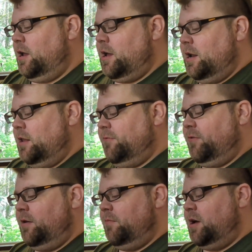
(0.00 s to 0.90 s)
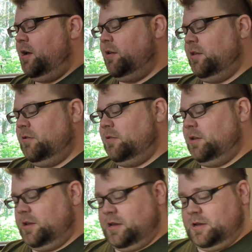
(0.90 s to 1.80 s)
And at Fred Meyer, they only
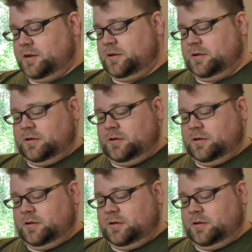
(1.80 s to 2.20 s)
had